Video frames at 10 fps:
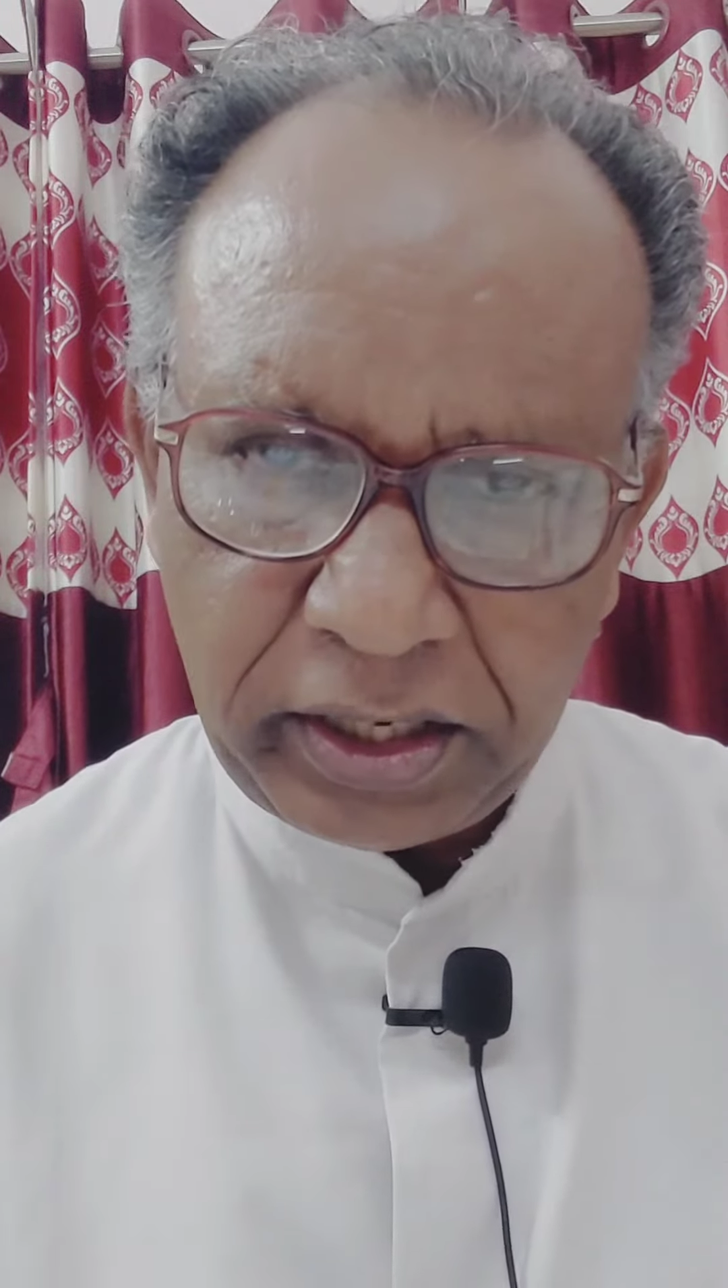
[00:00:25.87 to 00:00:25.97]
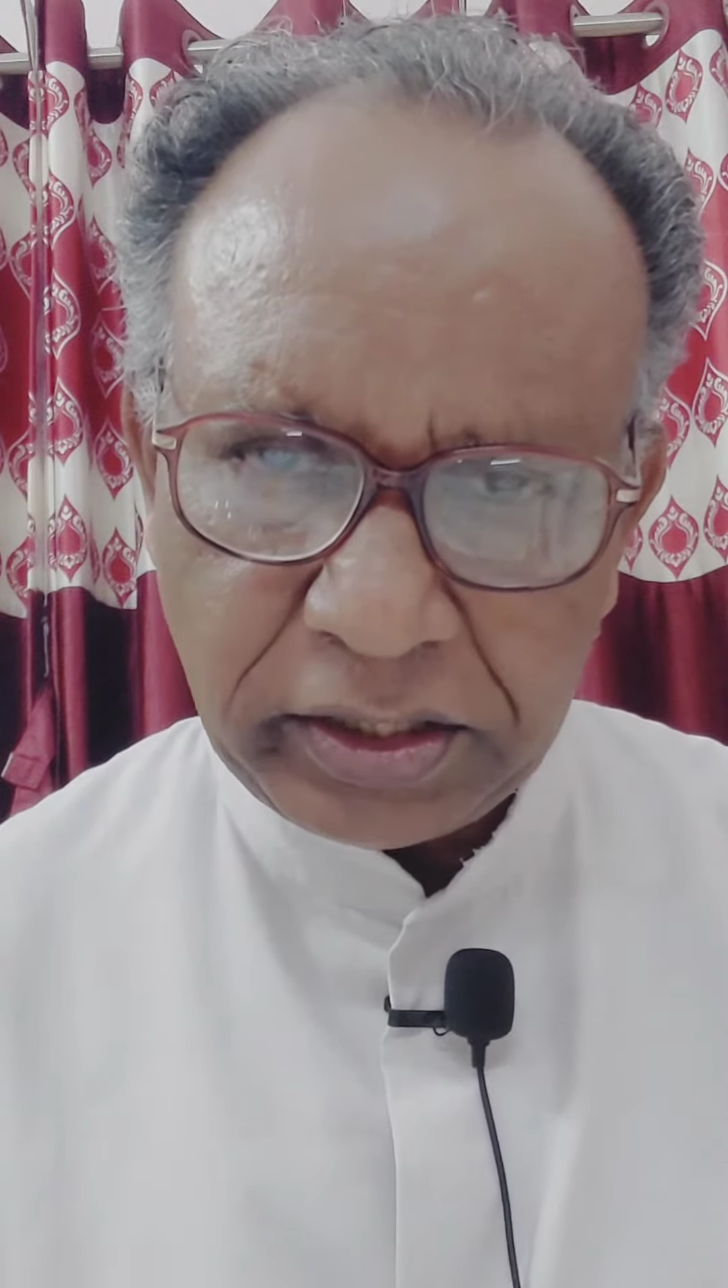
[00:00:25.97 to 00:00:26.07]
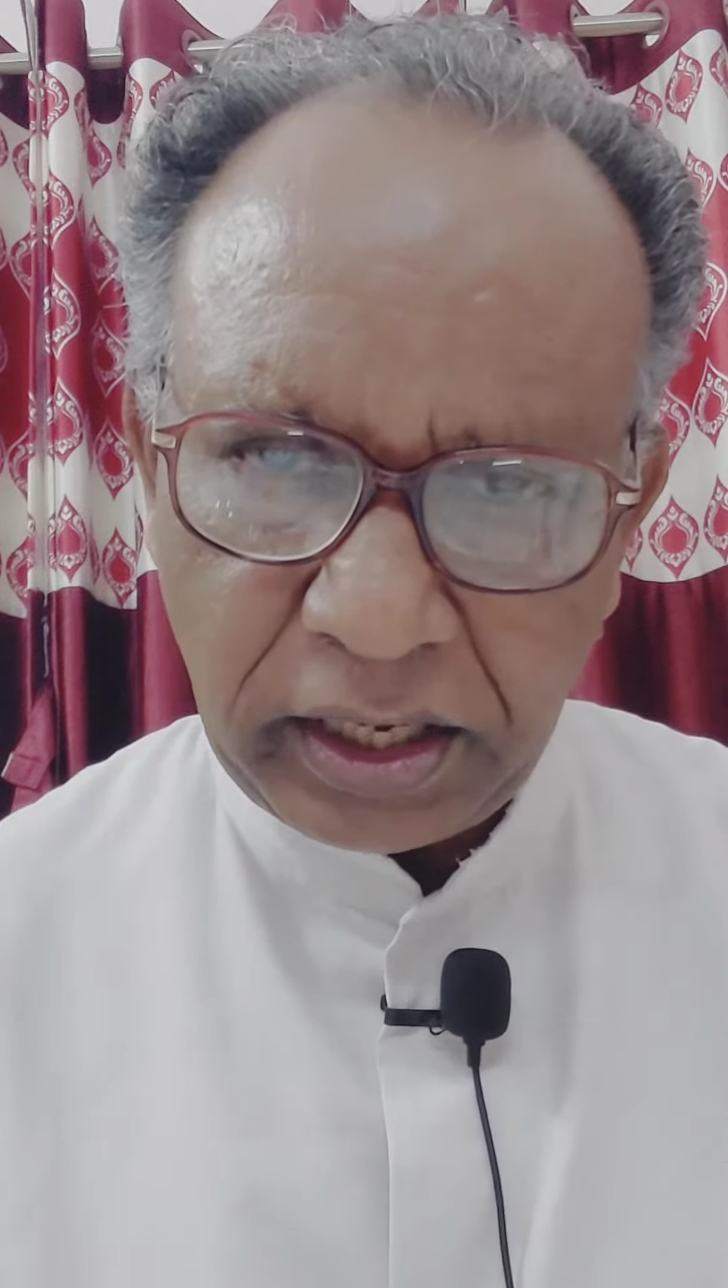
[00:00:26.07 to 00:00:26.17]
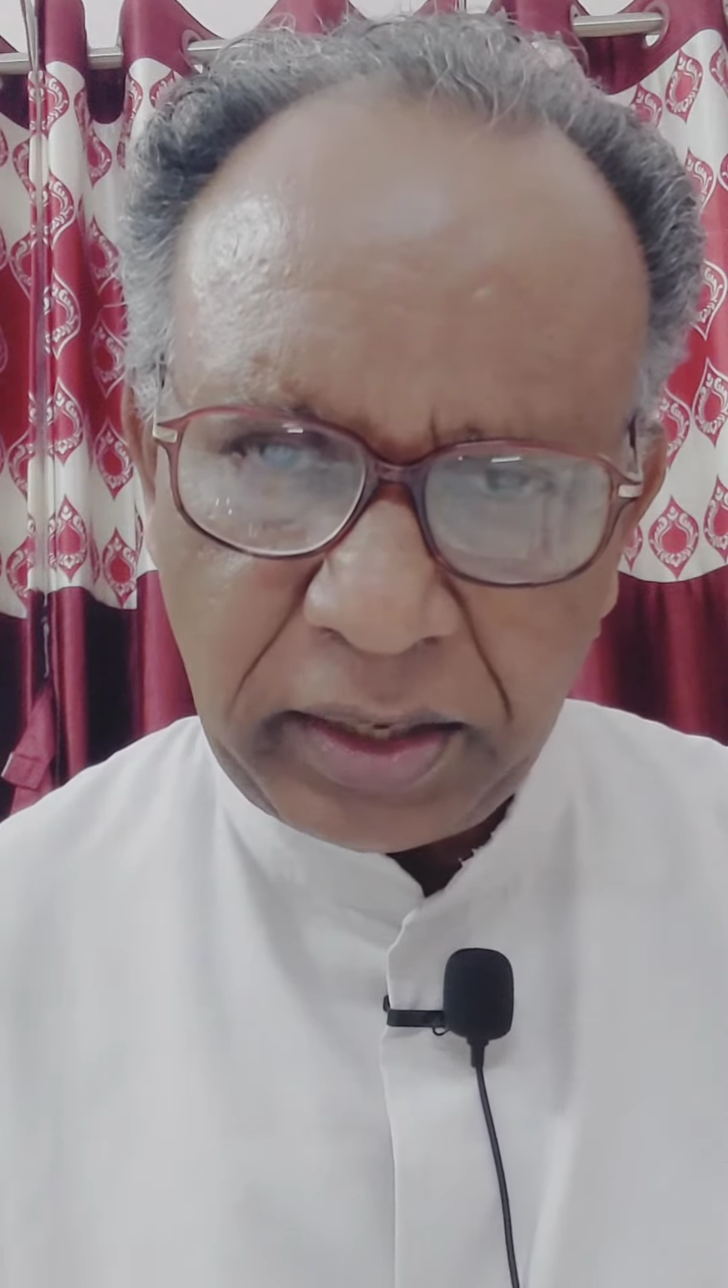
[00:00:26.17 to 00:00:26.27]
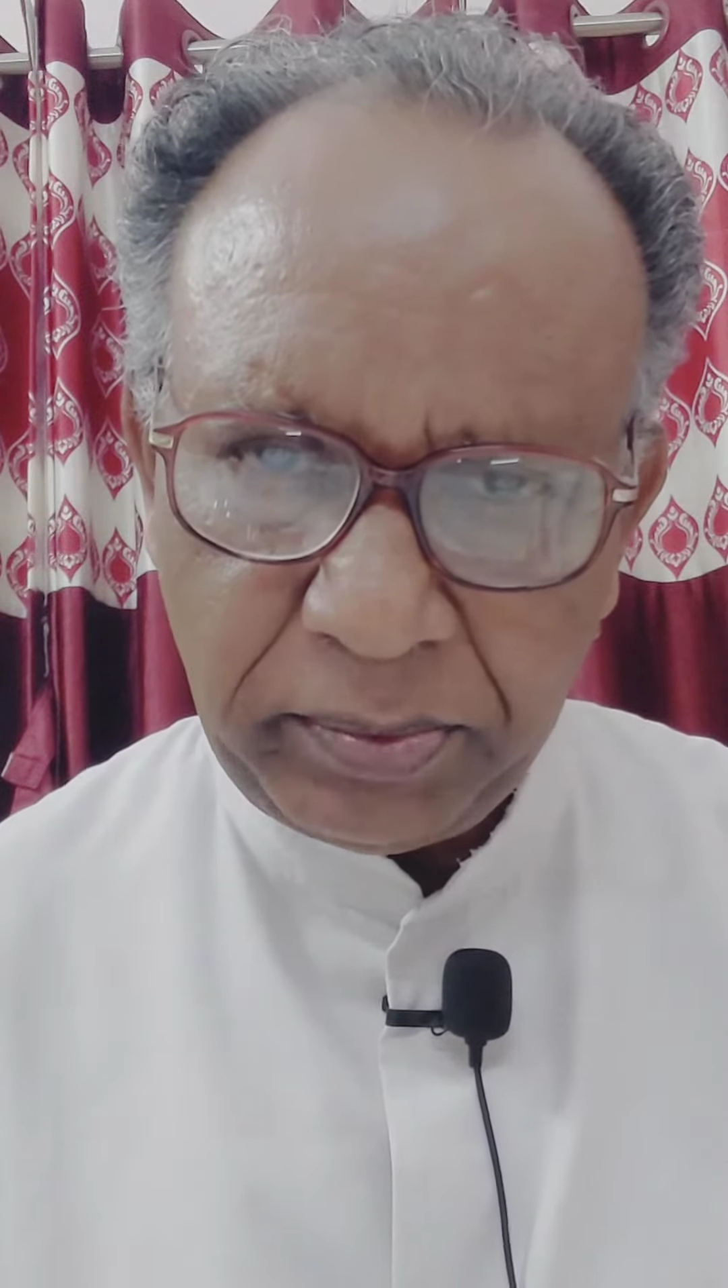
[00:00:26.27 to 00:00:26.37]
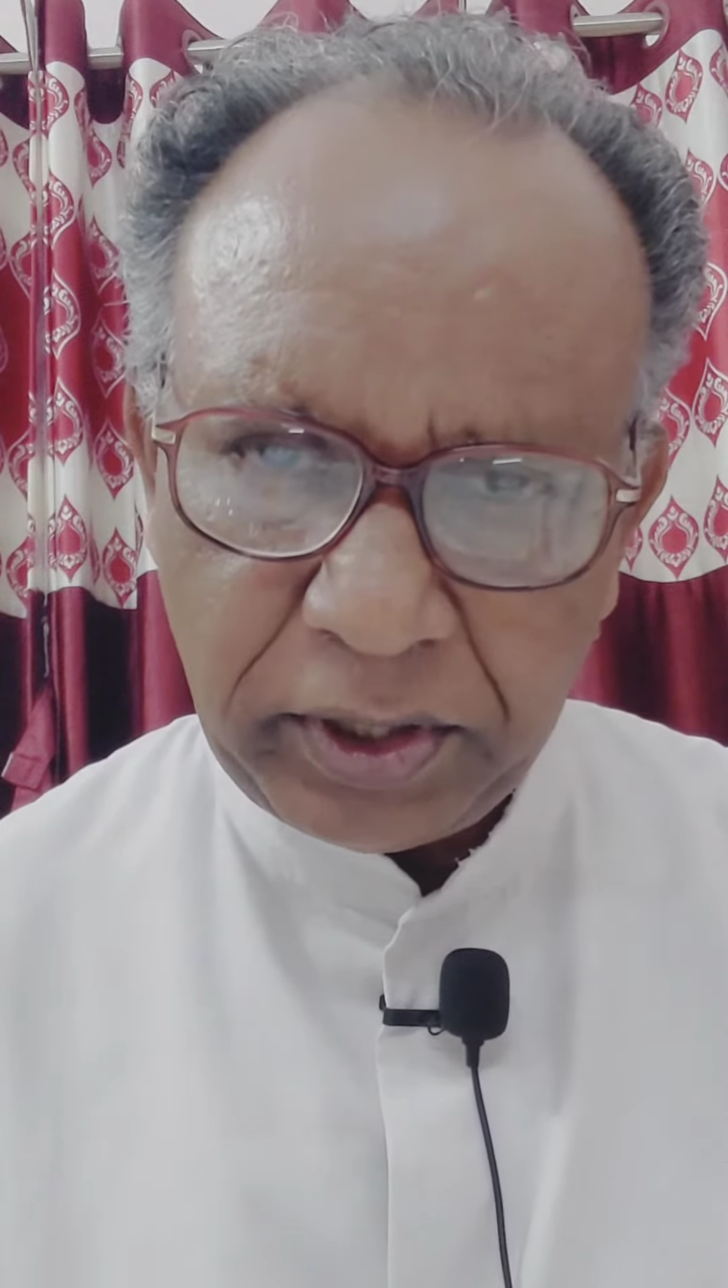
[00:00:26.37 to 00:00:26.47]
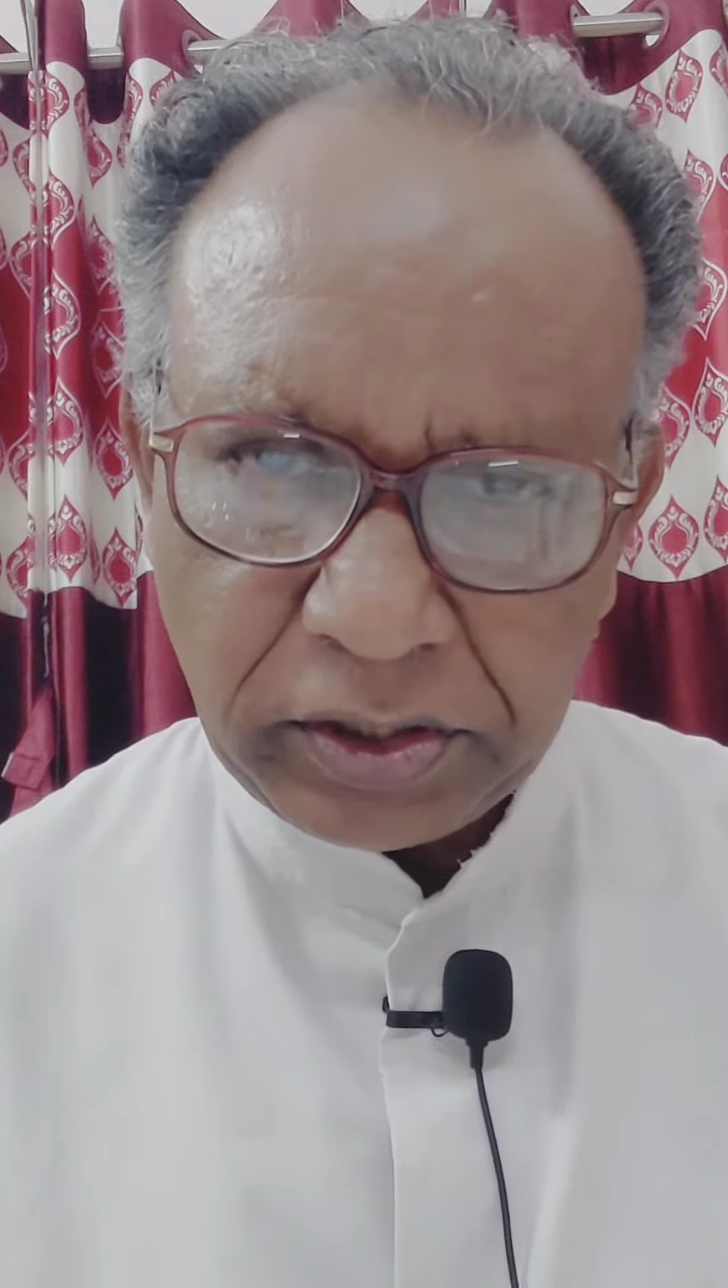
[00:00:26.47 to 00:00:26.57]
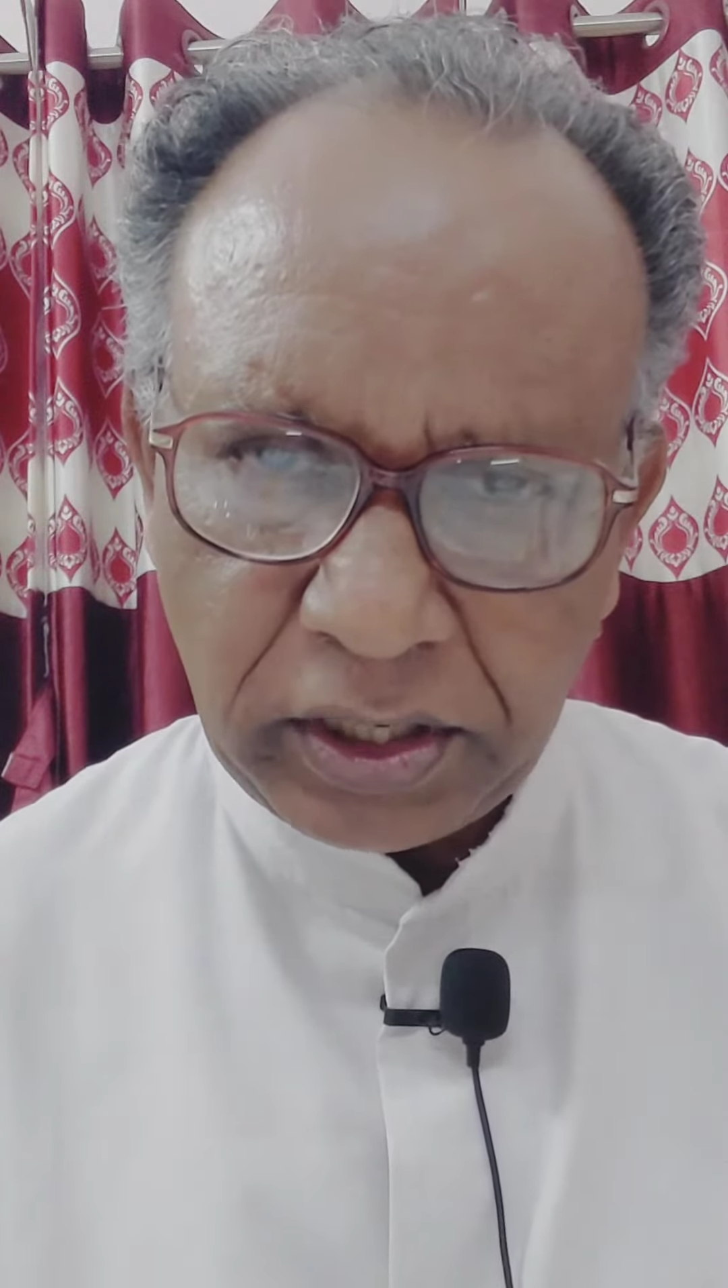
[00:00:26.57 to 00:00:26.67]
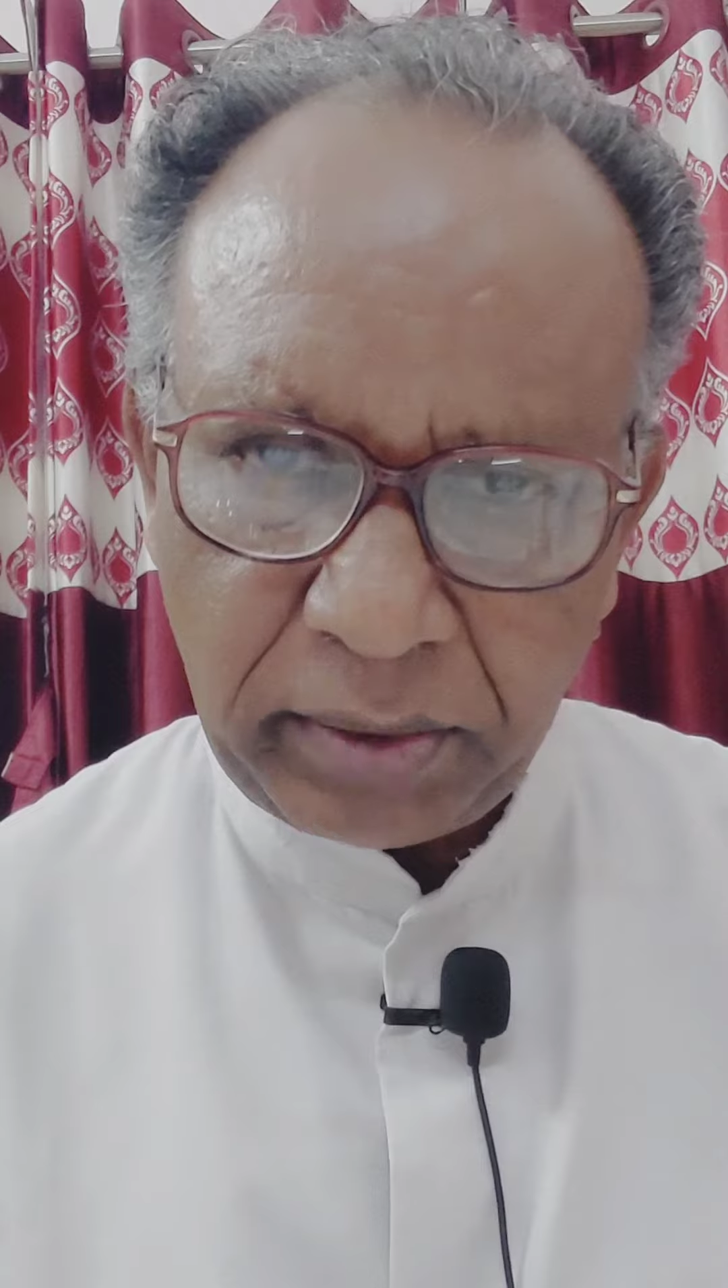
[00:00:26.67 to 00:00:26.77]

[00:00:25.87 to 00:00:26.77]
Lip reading: disciples